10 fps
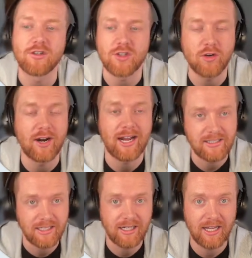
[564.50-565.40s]
correct
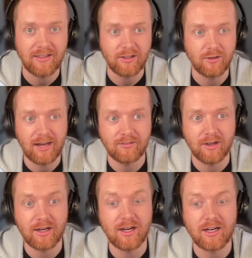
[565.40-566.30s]
and that you have
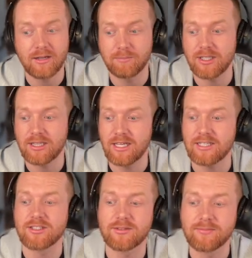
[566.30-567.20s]
a complete
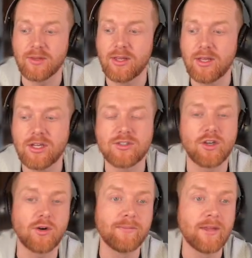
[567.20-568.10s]
list.
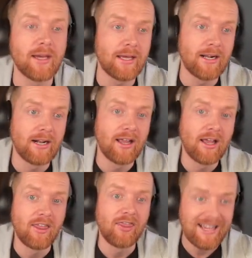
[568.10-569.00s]
So
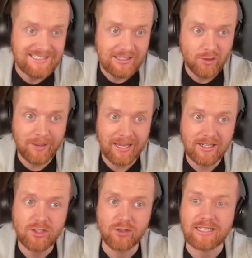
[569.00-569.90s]
that's how you
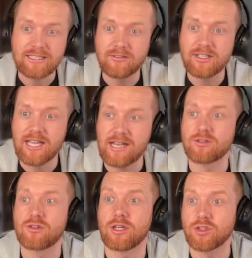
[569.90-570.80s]
manage your activities,
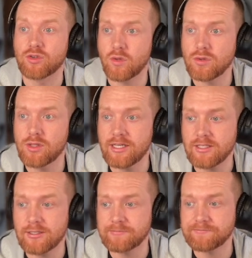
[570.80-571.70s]
hazards, and controls
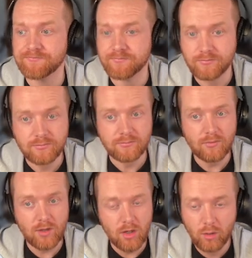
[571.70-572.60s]
list.
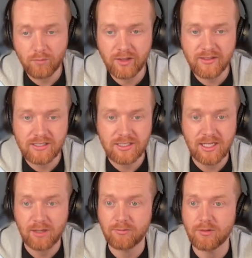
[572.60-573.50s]
Hopefully this is
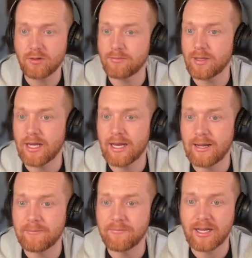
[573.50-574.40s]
helpful.
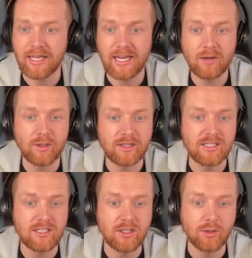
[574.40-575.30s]
Again, what this
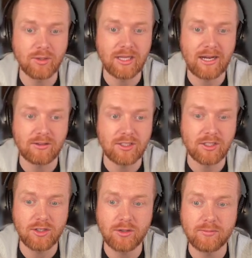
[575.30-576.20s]
is going to allow us to
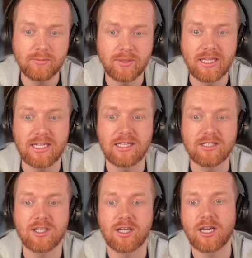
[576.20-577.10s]
do
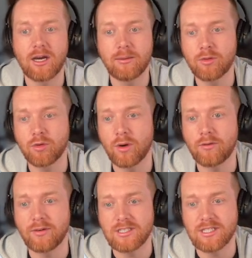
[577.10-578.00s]
is come through our
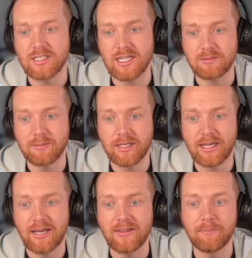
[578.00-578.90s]
risk assessment,
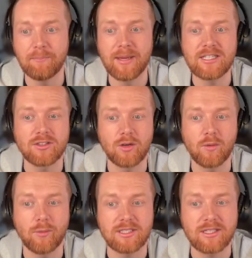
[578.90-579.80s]
and then based on
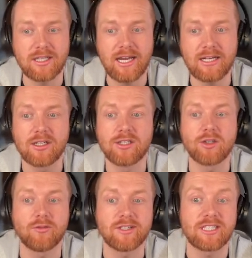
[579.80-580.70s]
what we select, so
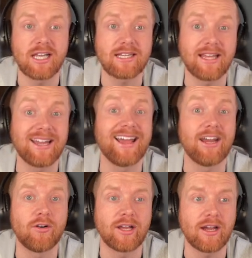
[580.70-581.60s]
if we select that
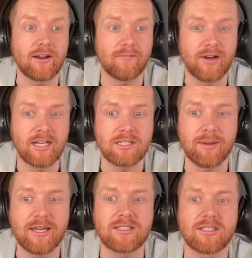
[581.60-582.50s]
entering a confined
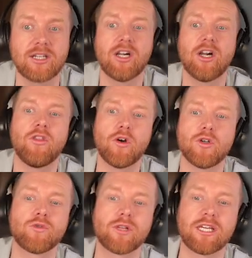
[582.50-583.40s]
space,
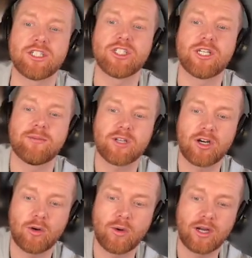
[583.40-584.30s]
those relationships
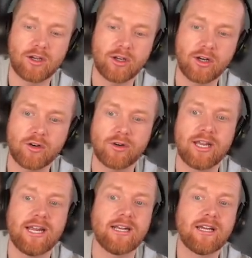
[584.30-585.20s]
are what going to
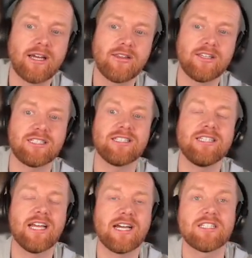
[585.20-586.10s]
create this
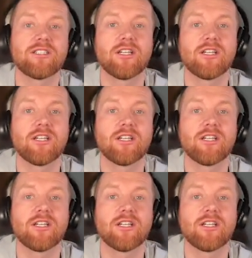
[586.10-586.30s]
nice,